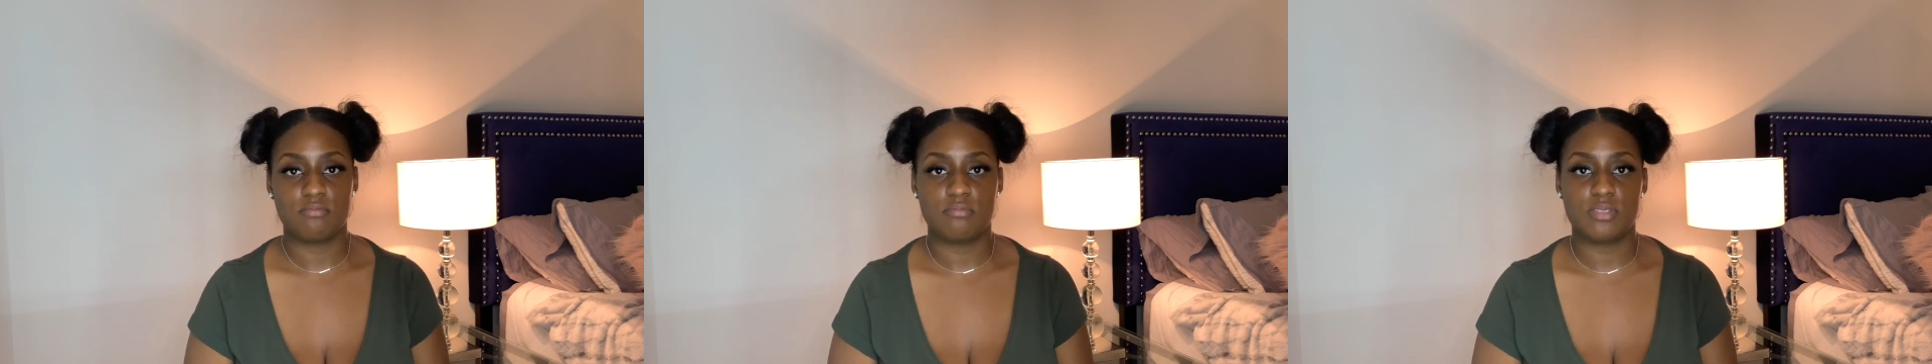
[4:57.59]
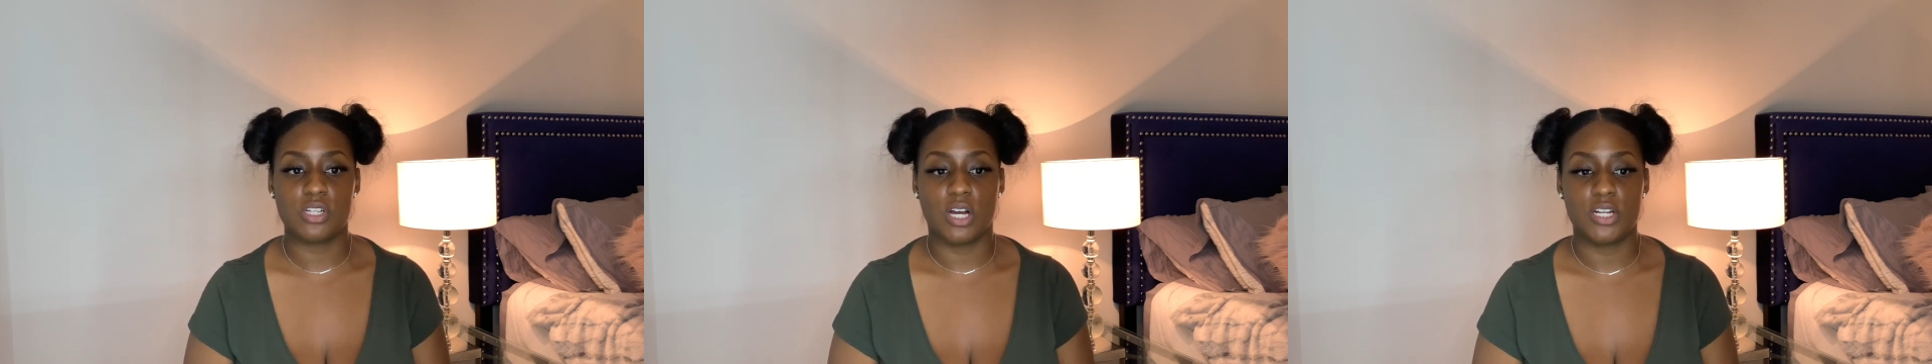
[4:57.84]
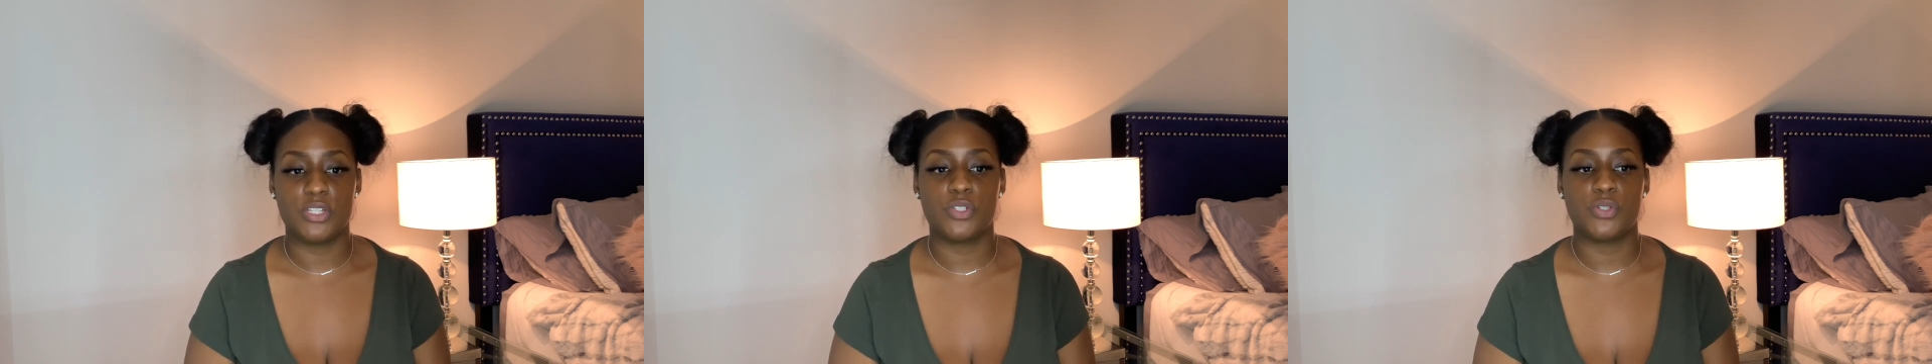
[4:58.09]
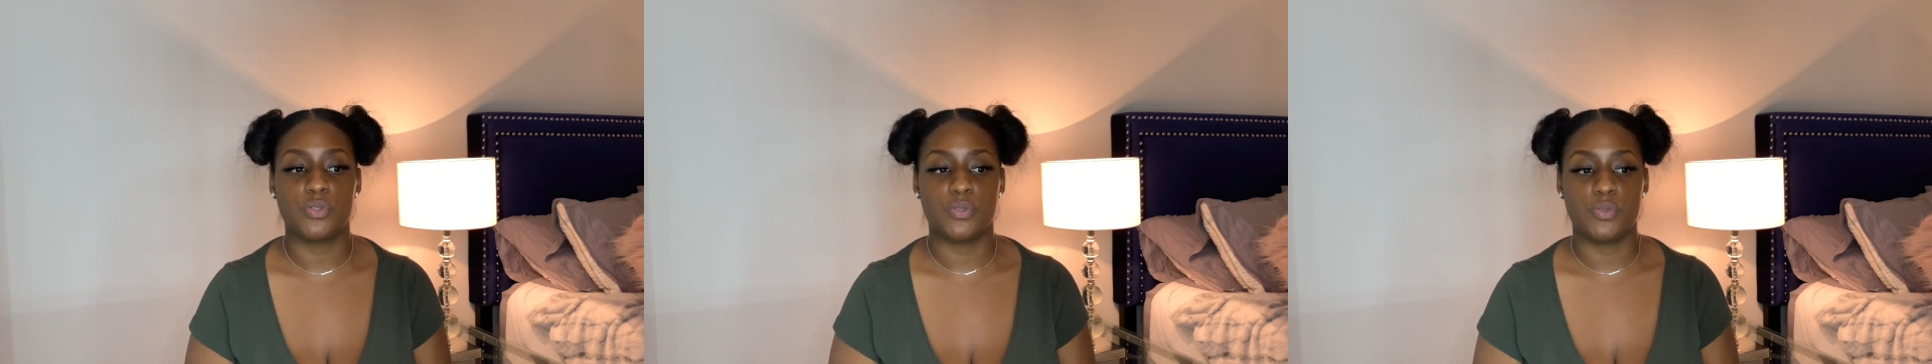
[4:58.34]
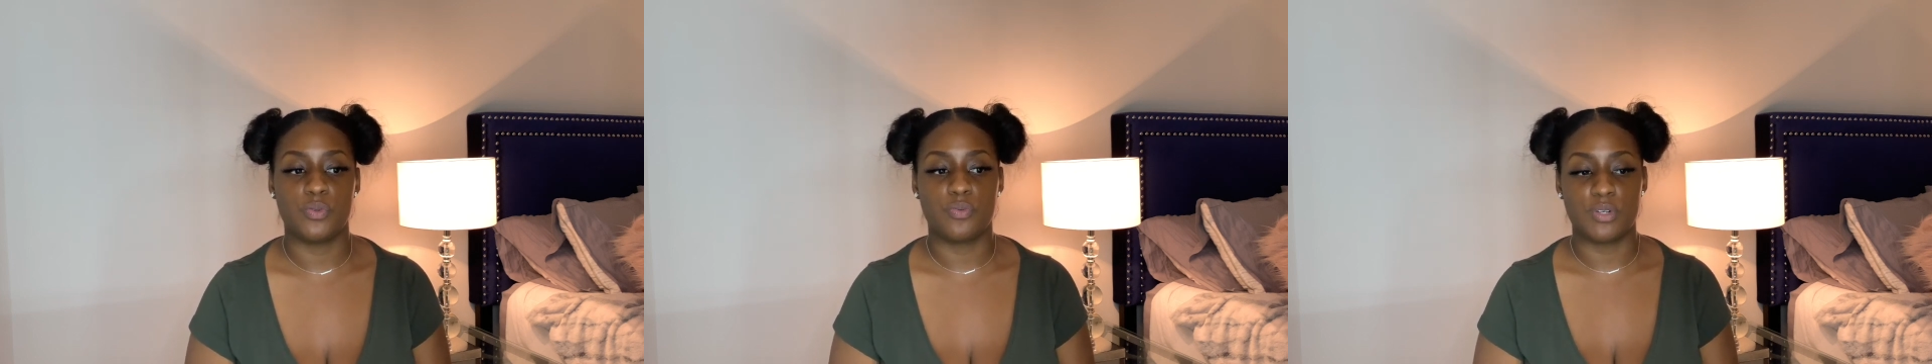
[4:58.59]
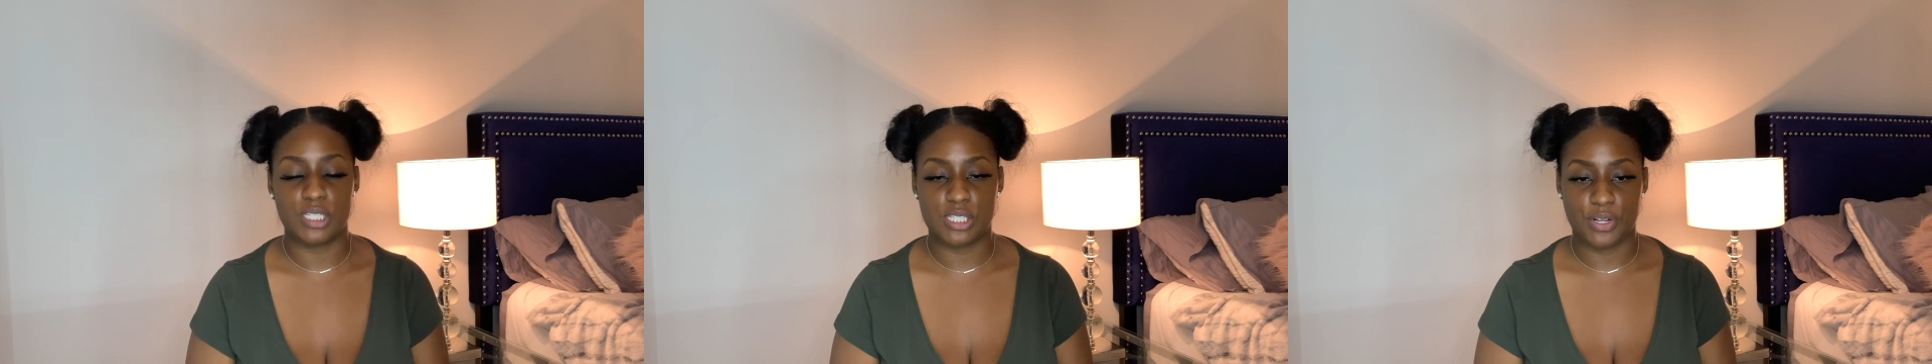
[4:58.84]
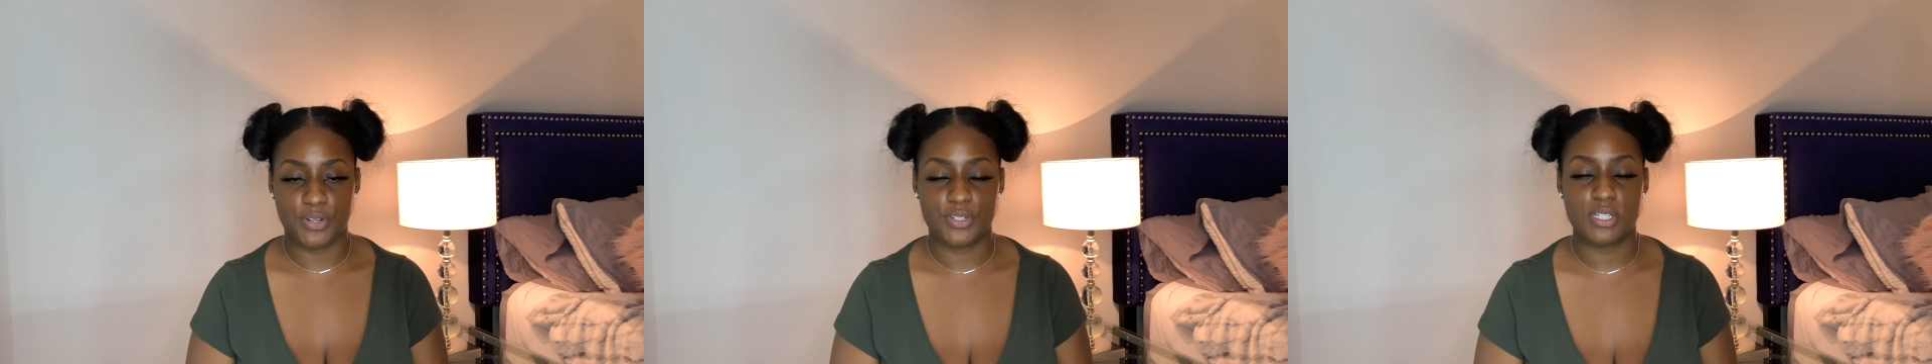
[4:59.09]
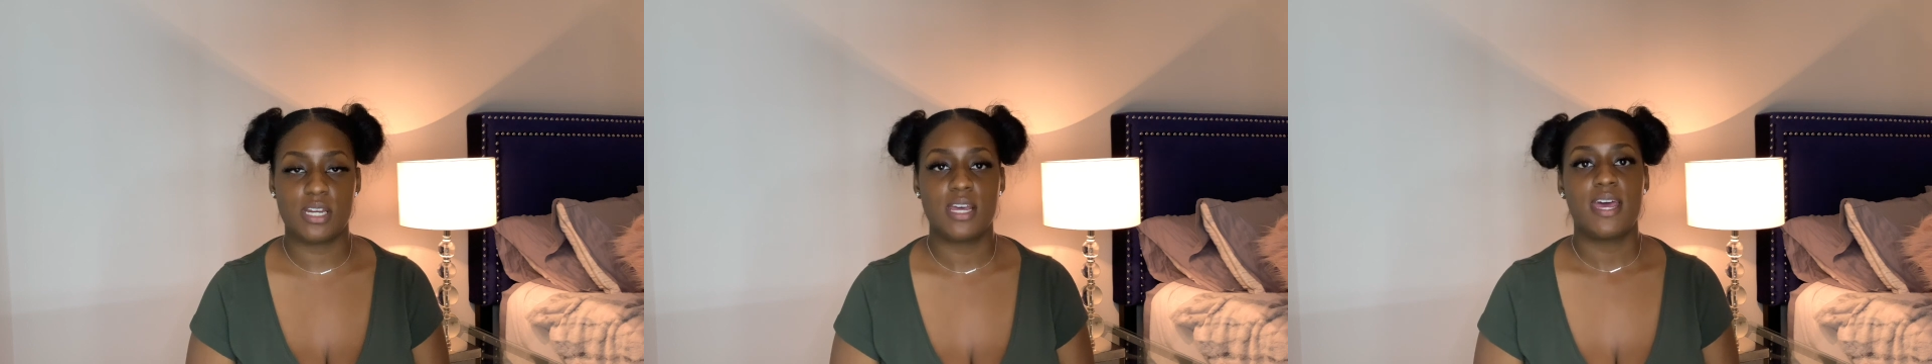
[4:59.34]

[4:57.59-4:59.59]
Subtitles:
started to research